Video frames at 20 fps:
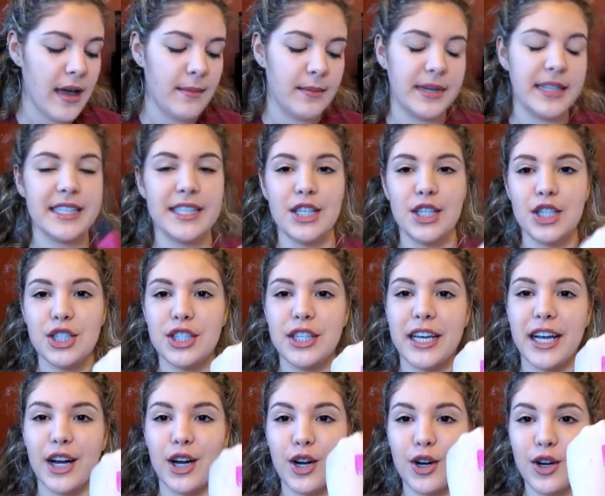but this is just
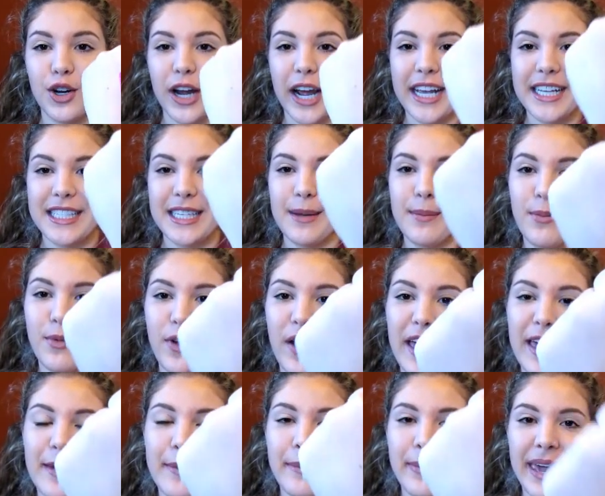like a crazy
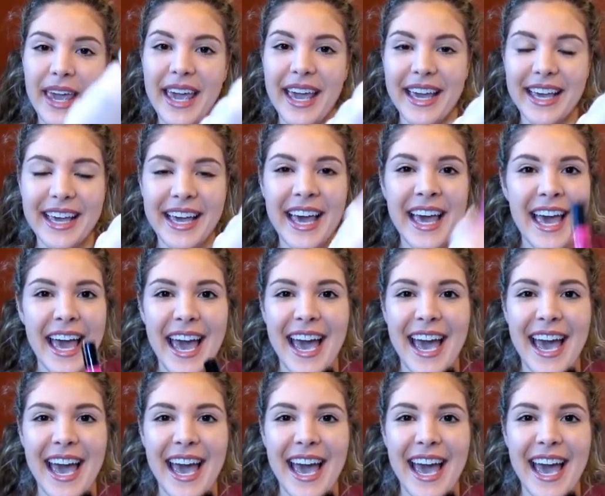bright pink,